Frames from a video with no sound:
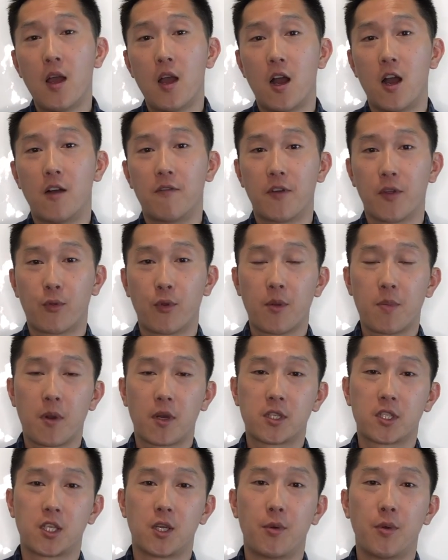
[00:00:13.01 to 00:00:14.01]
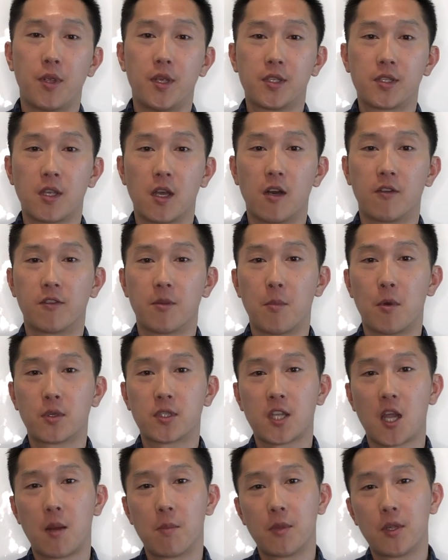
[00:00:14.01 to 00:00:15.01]
of a 3-part series of the
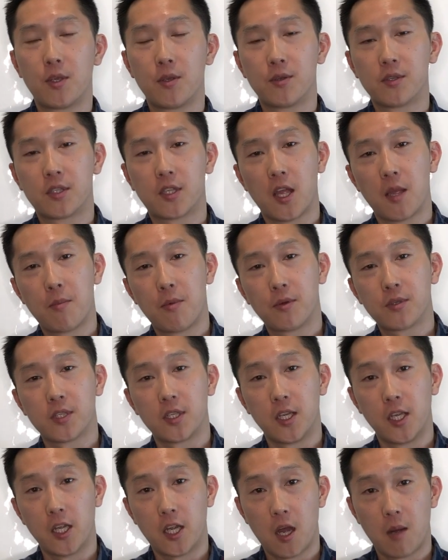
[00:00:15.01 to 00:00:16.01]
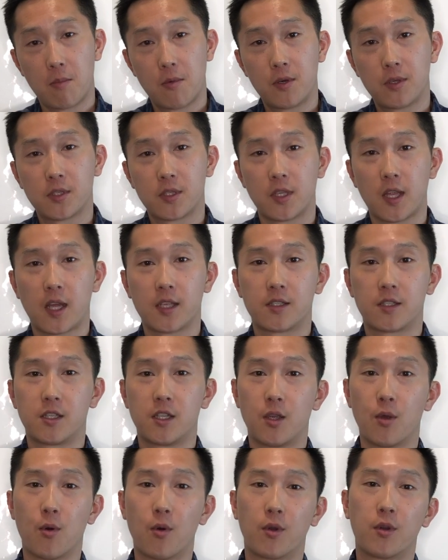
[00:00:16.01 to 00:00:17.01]
most commonly used tables in e-commerce. That's
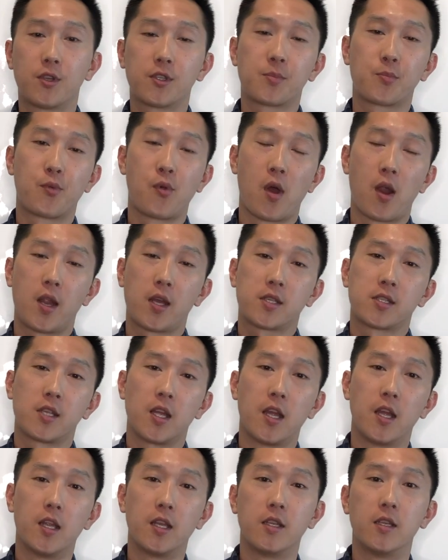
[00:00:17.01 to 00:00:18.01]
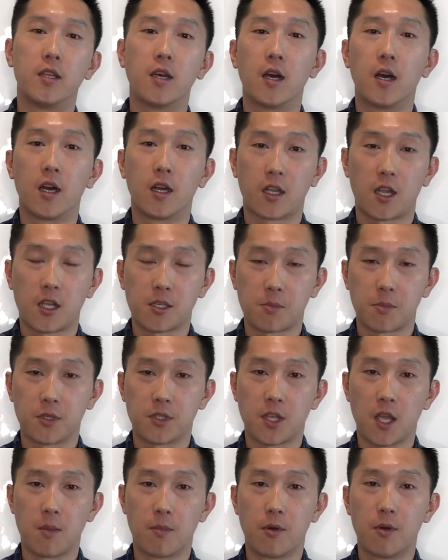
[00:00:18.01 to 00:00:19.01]
the orders, products, and
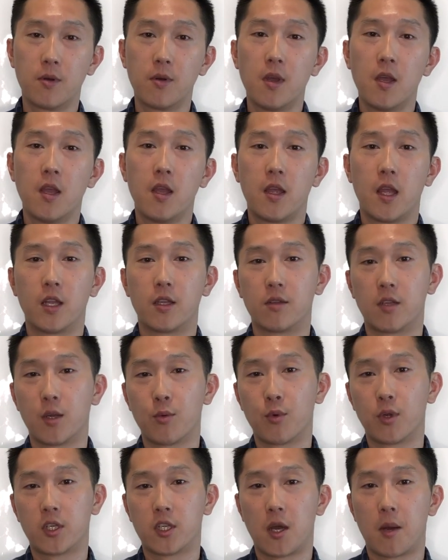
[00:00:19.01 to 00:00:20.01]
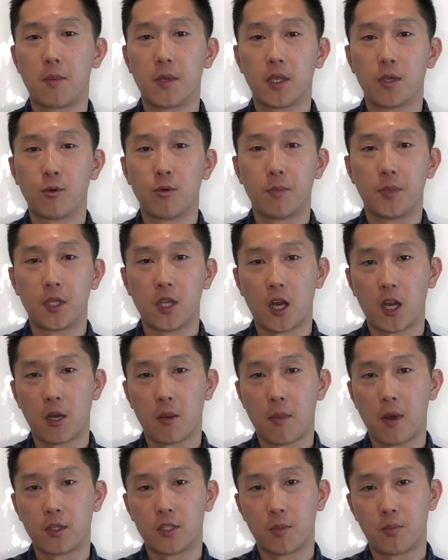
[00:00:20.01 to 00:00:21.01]
customers table. And today we'll be talking
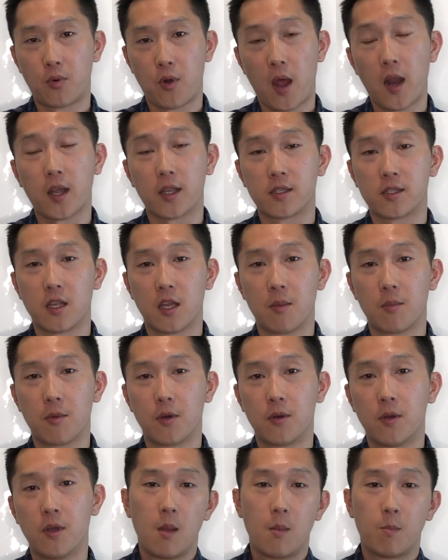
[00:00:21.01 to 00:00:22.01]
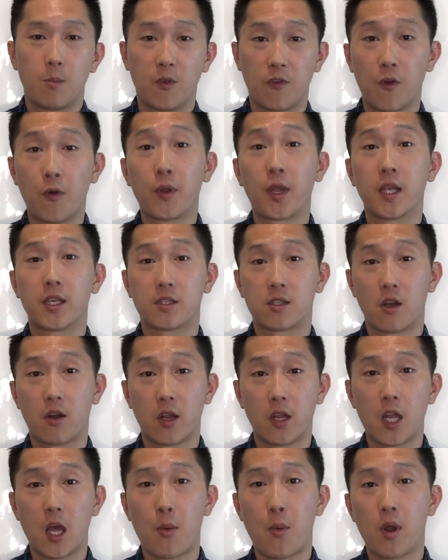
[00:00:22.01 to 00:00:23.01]
about the products table. Before we get
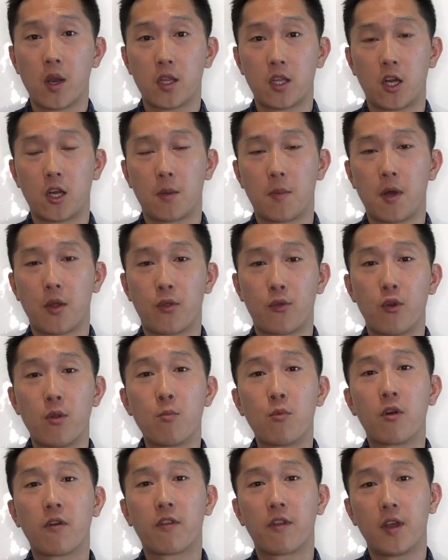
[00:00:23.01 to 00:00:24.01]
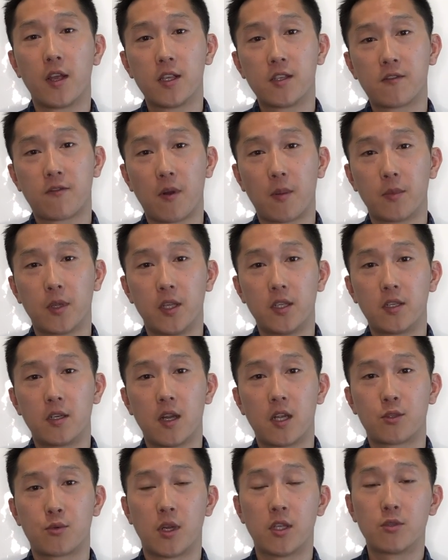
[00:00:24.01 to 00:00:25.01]
started, I want to talk about 3 more things from the
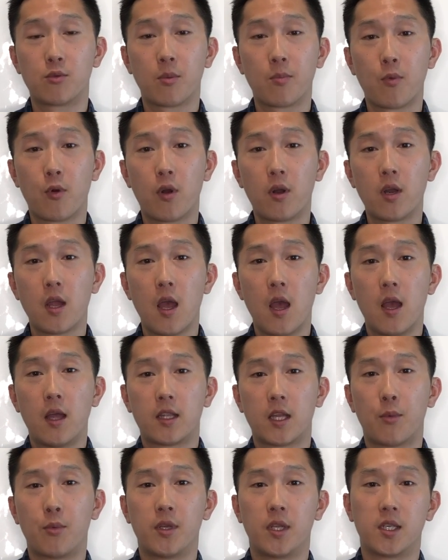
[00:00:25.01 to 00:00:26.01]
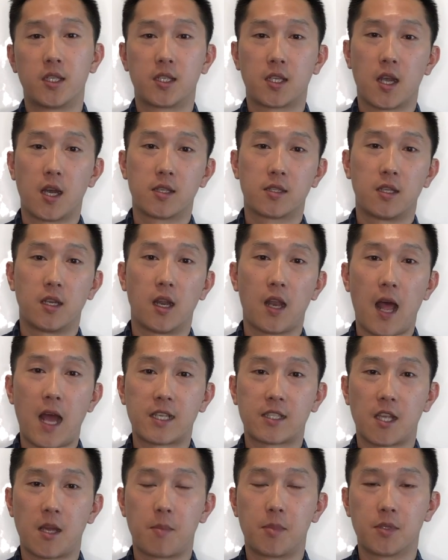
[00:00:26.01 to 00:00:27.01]
Internet Trends Report that we discussed in the
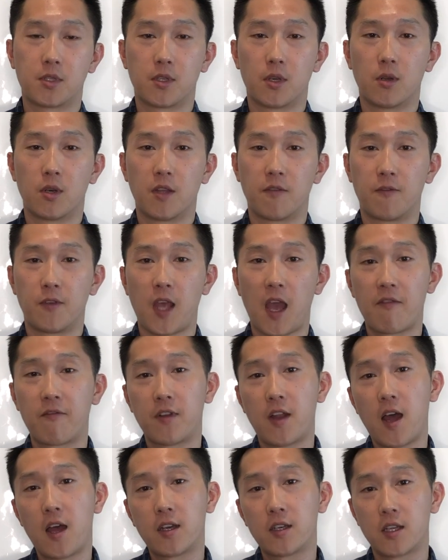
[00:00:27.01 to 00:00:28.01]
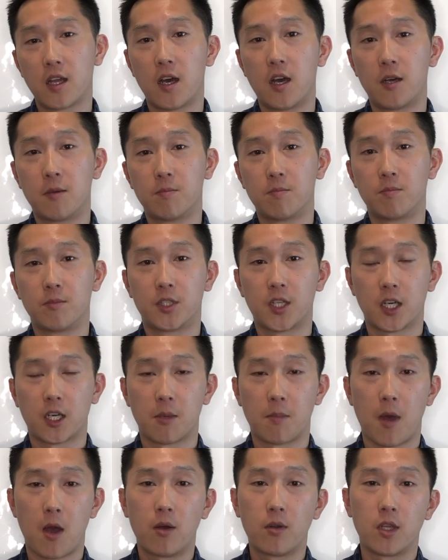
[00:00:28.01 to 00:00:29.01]
last episode. If you have not, check
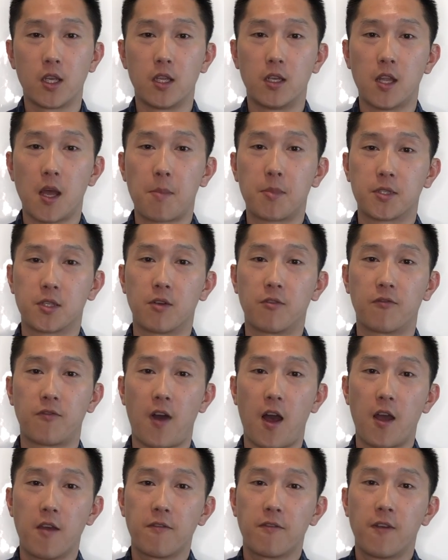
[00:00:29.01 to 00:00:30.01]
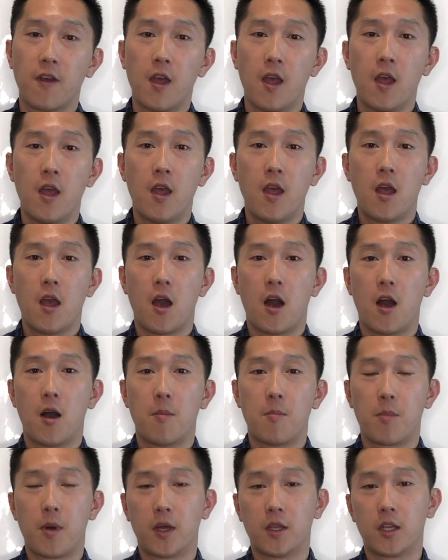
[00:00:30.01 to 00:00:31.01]
them out in episode 5,
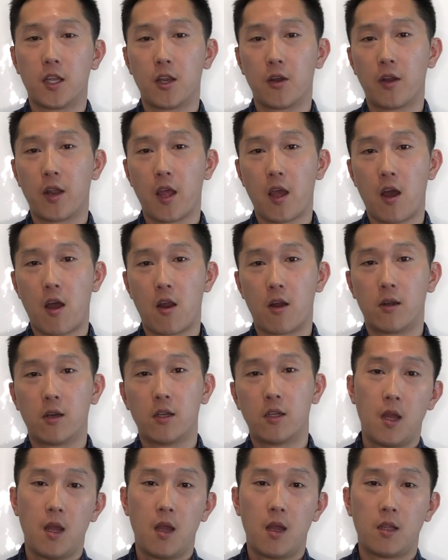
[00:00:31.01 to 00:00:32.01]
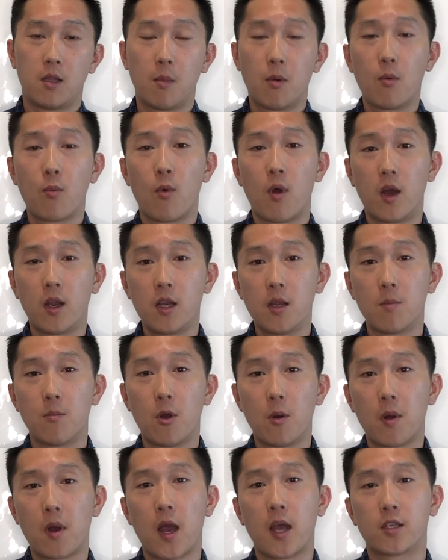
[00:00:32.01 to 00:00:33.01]
but here they are. Number 1,
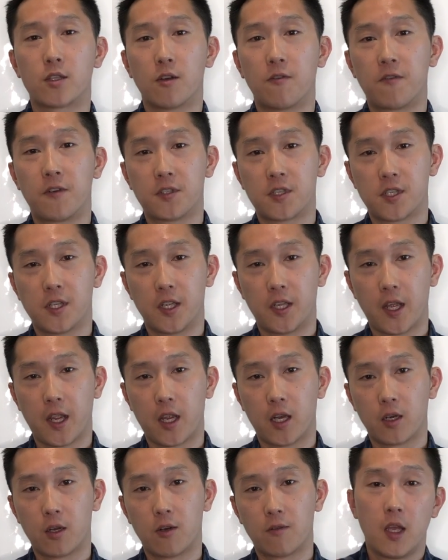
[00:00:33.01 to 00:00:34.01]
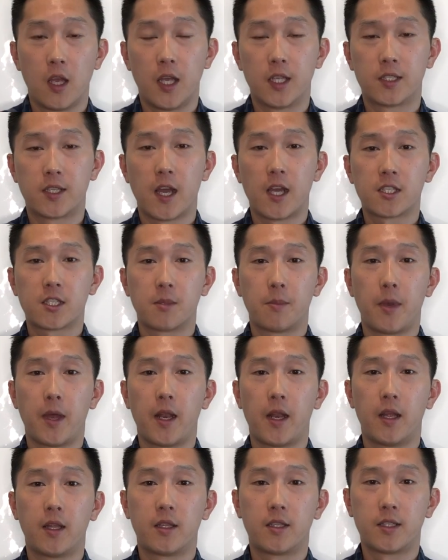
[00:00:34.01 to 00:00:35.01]
mobile has officially taken over. It's
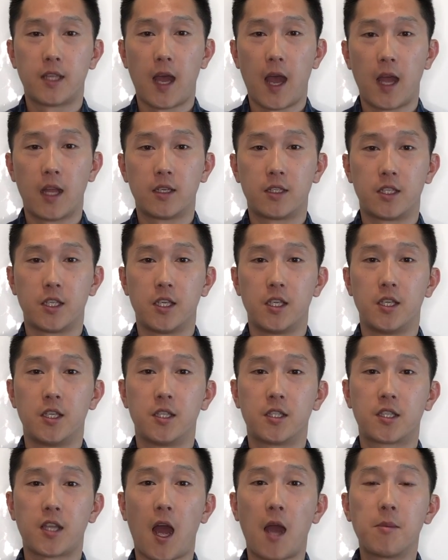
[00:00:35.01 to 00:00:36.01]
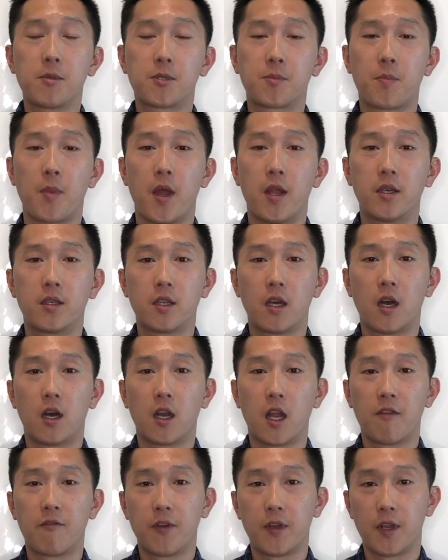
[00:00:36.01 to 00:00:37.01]
estimated that the time spent on
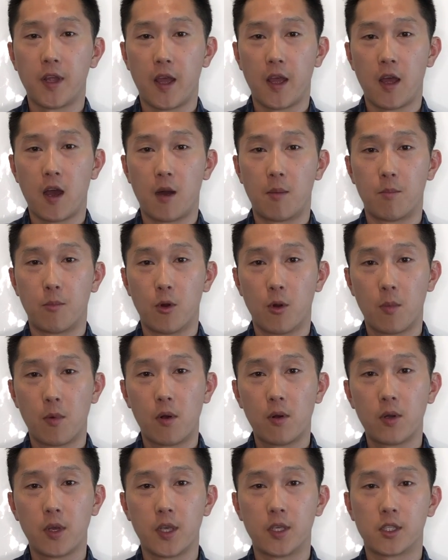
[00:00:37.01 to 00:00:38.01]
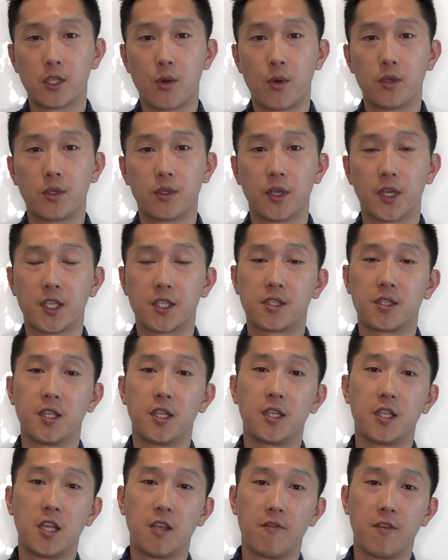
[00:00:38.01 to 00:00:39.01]
every day on mobile is going to
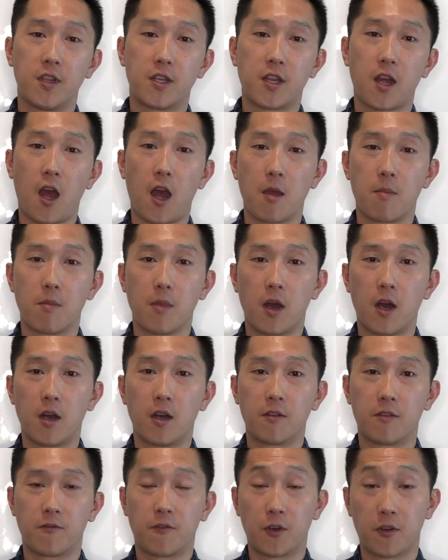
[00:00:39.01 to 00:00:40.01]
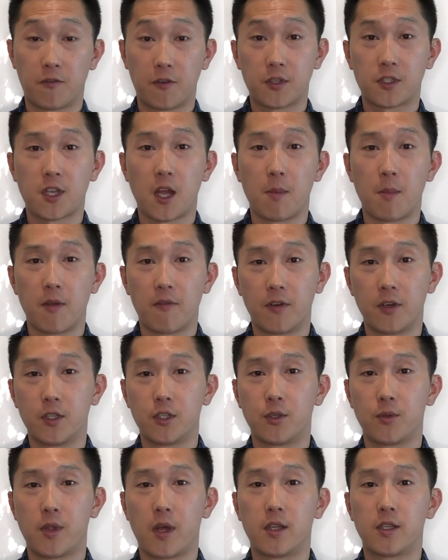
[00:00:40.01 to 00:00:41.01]
exceed TV time for the first time ever in
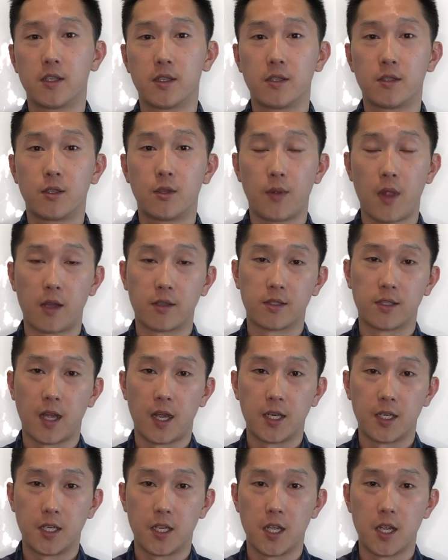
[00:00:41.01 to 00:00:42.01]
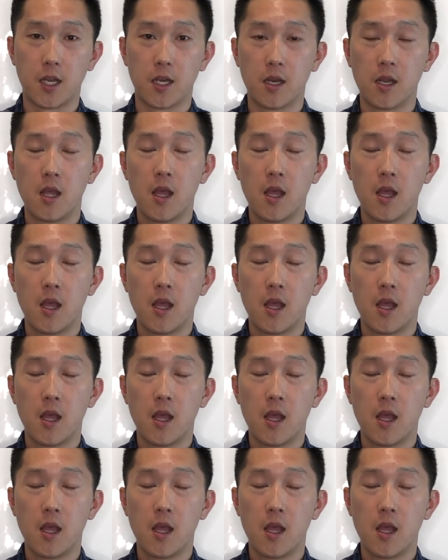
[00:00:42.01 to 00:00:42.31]
2019.